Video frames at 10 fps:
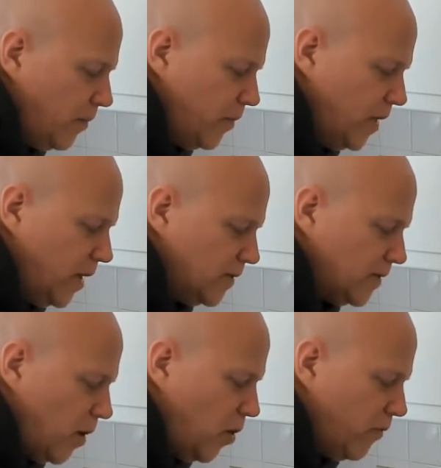these
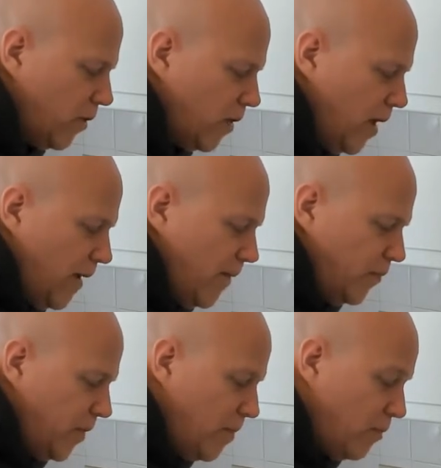over.
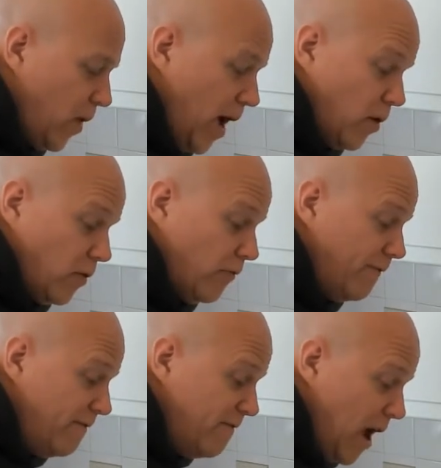They
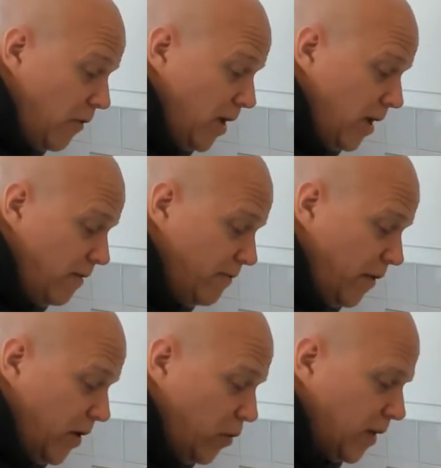brown very,
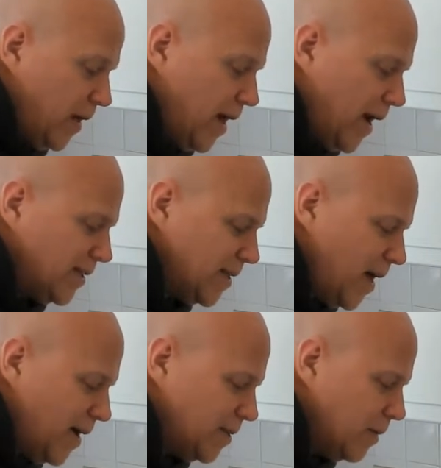very quickly, and I
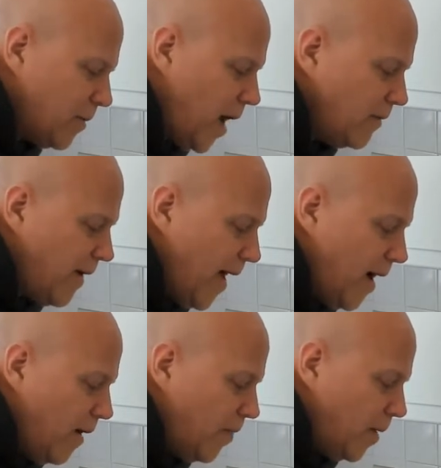slice them kind of
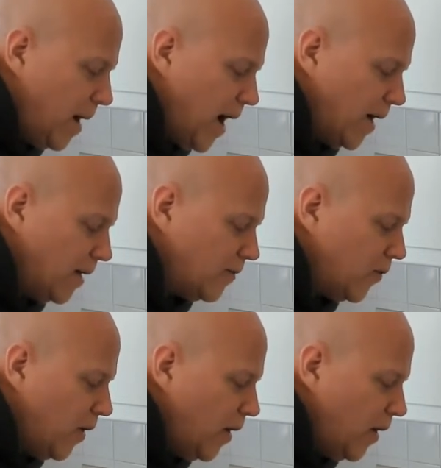on the bias,